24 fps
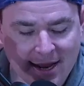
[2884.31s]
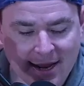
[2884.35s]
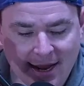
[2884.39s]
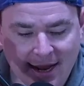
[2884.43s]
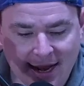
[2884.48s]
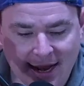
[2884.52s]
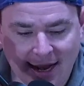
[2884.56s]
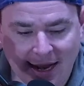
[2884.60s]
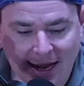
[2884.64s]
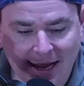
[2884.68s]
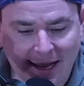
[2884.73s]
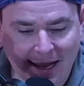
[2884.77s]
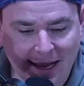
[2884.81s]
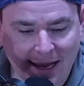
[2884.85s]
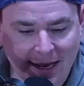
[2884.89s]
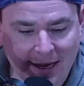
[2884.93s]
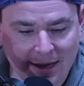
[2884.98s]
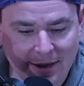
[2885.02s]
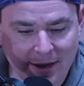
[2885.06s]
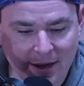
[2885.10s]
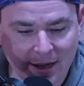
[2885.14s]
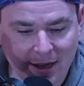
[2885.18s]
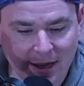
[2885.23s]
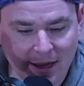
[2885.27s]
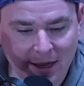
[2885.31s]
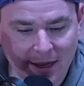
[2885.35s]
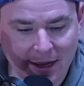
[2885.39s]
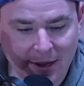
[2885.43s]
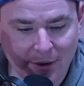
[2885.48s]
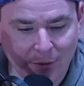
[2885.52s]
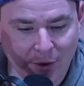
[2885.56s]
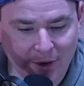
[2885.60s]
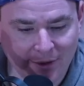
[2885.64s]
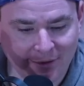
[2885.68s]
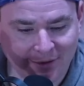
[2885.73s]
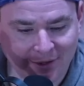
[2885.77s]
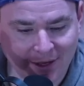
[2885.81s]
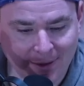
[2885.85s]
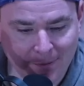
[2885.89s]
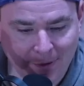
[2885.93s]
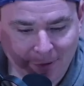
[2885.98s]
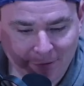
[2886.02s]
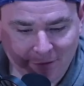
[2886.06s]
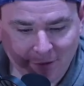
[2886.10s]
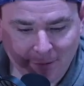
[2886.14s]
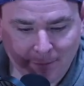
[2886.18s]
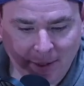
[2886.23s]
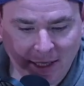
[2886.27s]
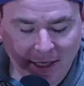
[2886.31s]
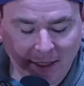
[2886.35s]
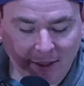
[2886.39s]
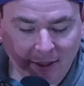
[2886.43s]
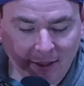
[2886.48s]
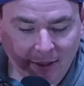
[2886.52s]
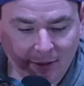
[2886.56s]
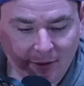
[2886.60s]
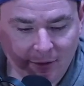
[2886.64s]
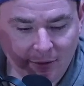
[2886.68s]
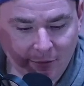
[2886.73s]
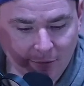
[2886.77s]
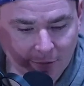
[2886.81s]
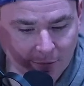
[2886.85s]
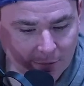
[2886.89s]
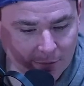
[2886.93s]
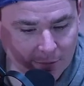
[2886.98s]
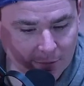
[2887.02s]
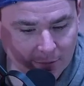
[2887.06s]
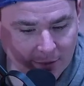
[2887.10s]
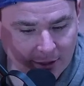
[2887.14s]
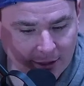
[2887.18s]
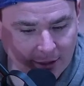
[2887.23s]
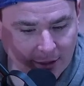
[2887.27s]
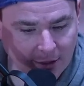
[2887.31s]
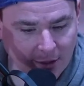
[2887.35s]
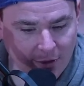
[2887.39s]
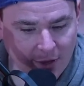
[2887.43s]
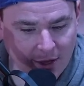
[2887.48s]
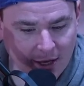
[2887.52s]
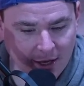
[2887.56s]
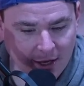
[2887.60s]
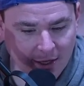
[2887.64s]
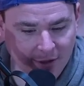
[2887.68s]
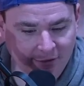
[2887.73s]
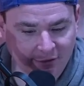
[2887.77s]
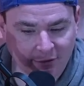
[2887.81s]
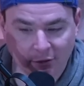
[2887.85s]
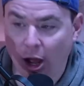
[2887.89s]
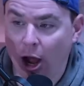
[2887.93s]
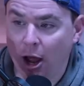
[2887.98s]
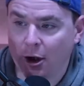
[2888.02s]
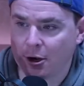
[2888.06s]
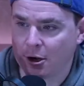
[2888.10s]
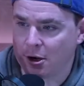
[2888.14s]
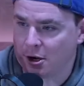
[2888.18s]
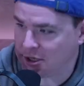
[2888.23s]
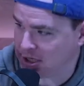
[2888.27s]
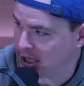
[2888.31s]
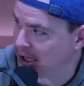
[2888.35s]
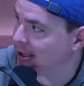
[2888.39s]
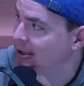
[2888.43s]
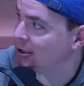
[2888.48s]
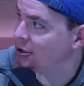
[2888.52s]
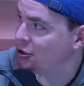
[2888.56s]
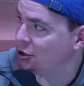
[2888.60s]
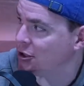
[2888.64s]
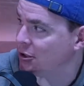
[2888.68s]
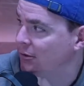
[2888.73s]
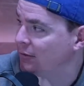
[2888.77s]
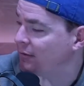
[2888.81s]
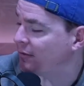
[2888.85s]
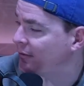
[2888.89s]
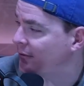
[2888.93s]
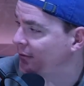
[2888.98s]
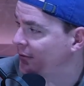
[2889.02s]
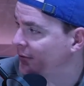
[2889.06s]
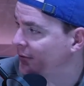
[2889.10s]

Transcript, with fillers: And uh, once they moseyed back into there, they slaughtered a ton of Jews.